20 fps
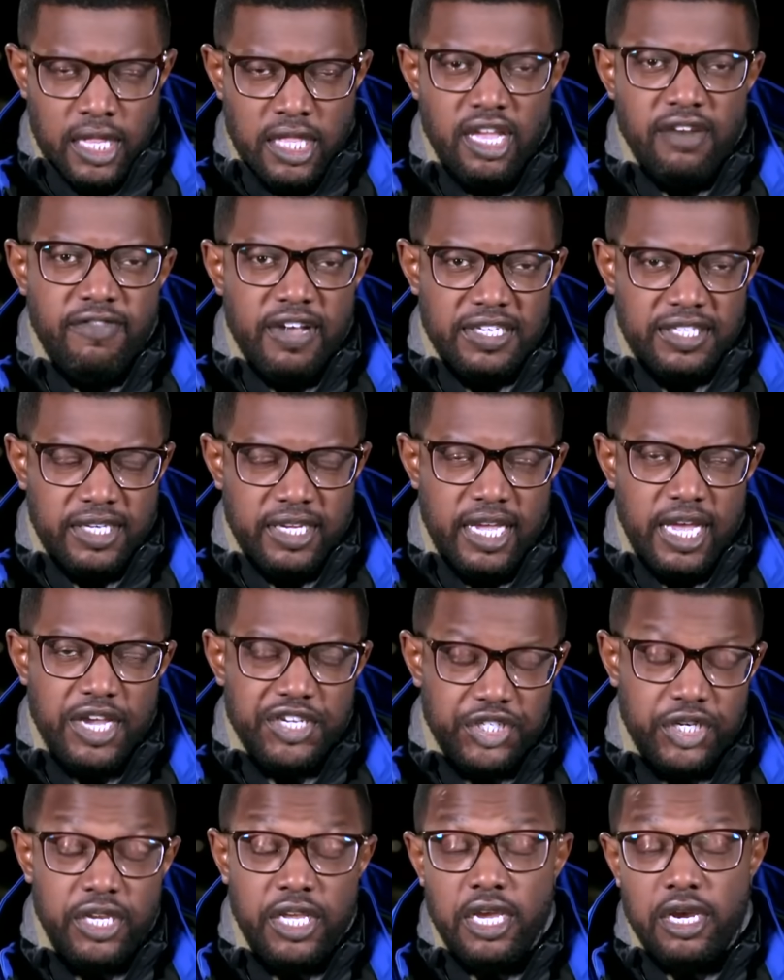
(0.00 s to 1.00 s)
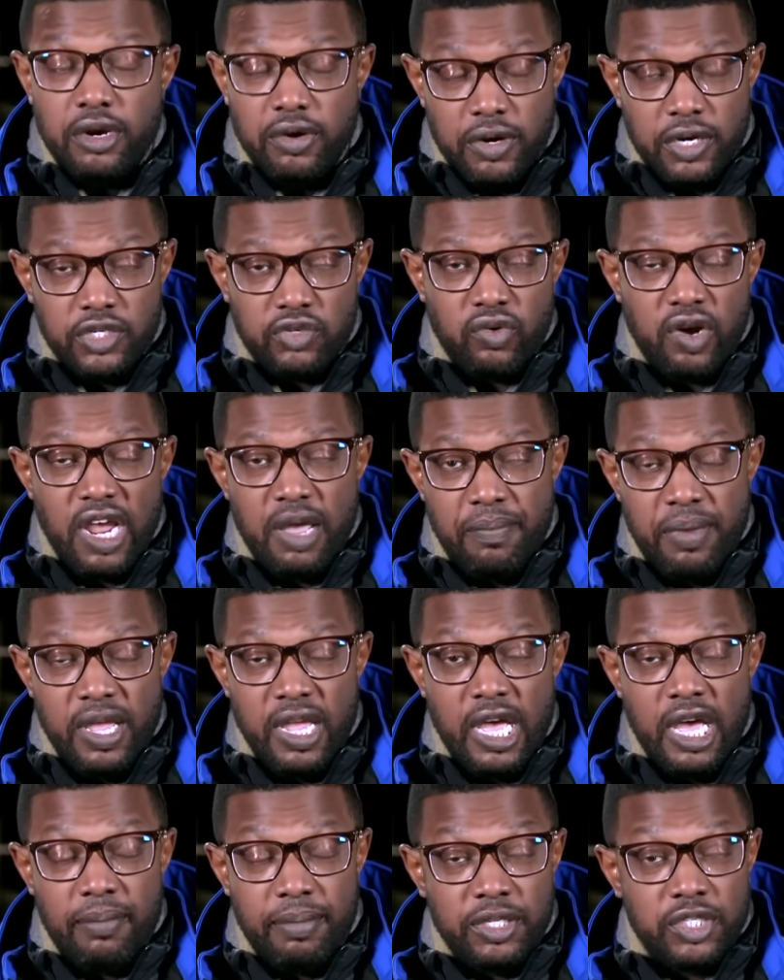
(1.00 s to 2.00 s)
The investigation here is
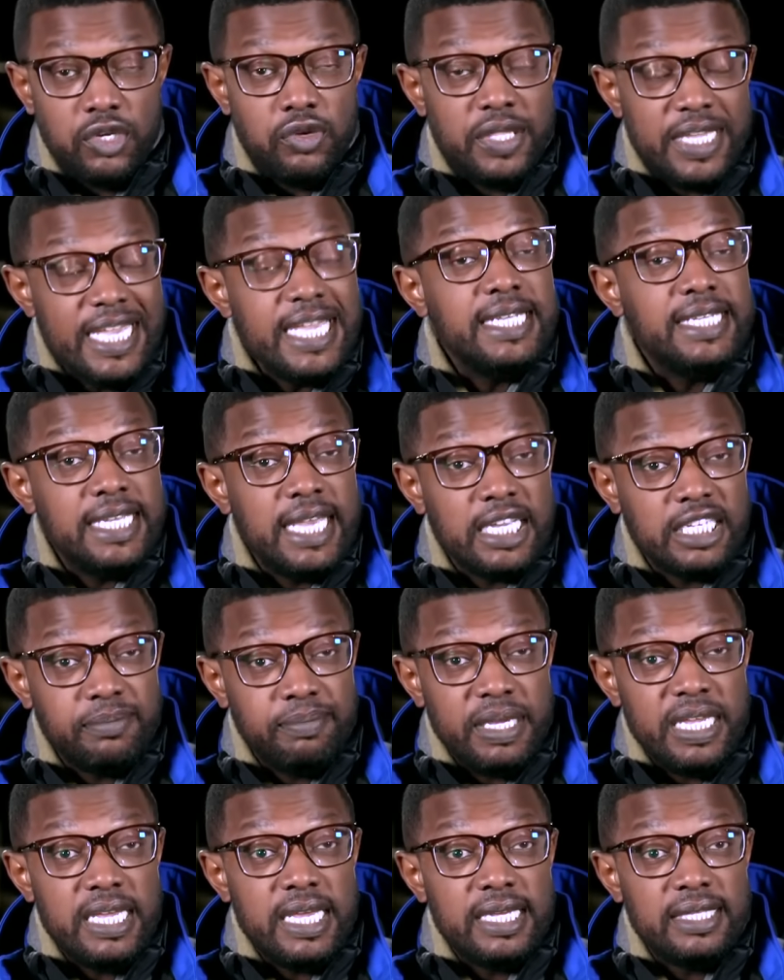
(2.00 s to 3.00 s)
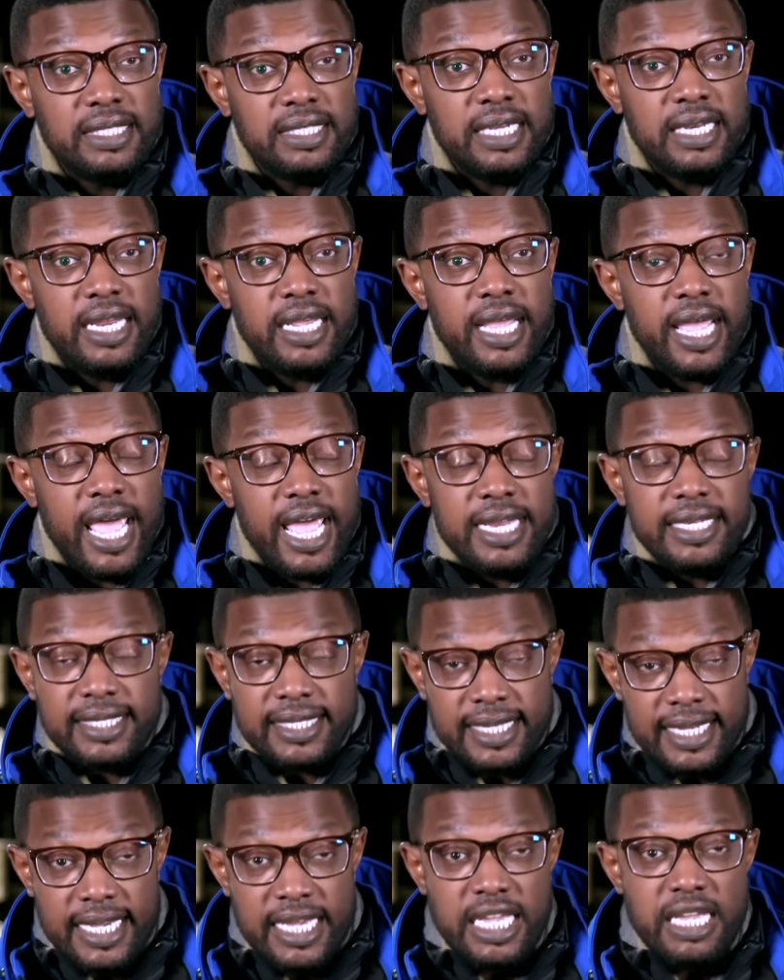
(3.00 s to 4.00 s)
ramping up, and so the NTSB is sending a
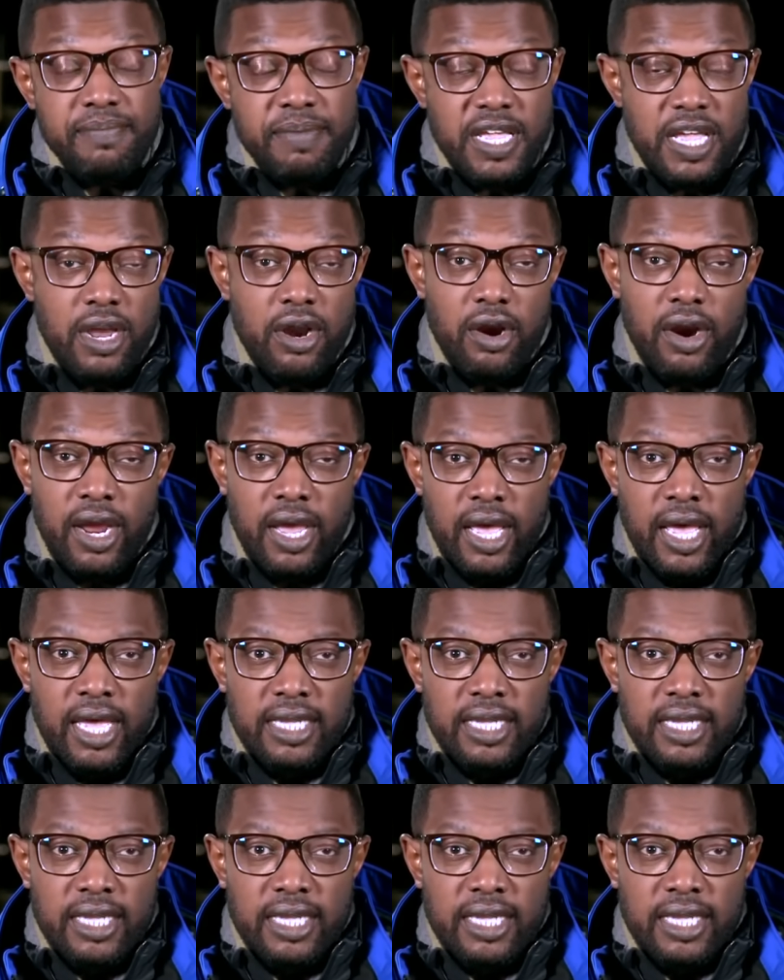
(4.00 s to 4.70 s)
team here